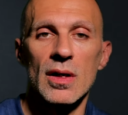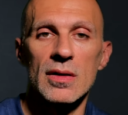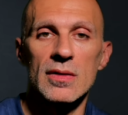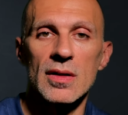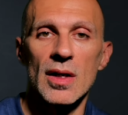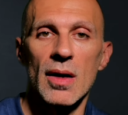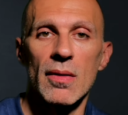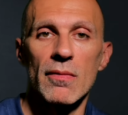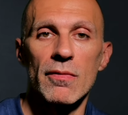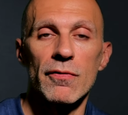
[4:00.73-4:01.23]

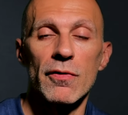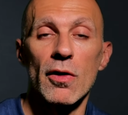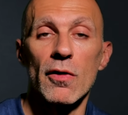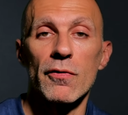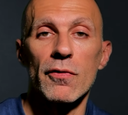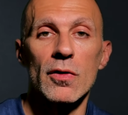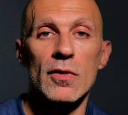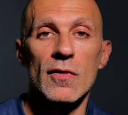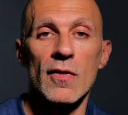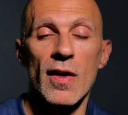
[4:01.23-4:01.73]
some
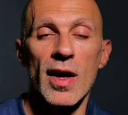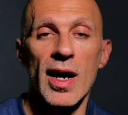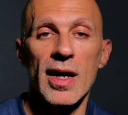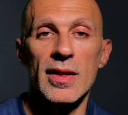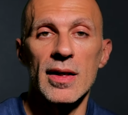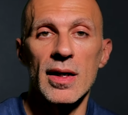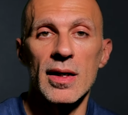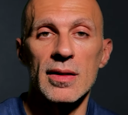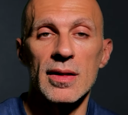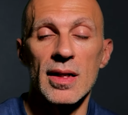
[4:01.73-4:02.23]
forefoot
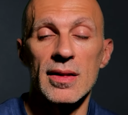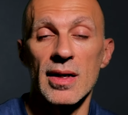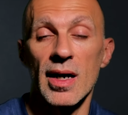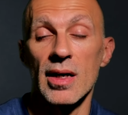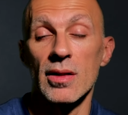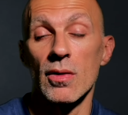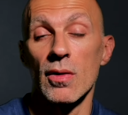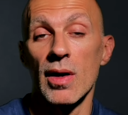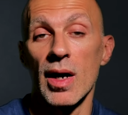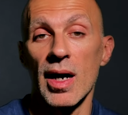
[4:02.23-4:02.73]
sliding that I
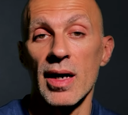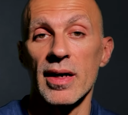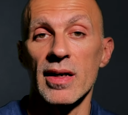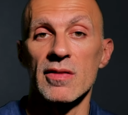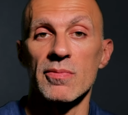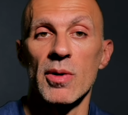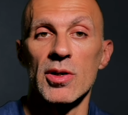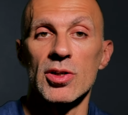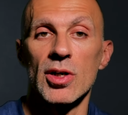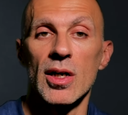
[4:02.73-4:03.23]
don't like,
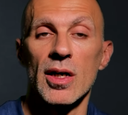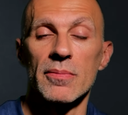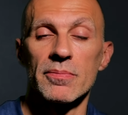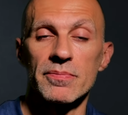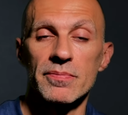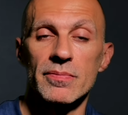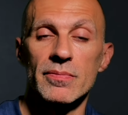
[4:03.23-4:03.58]
especially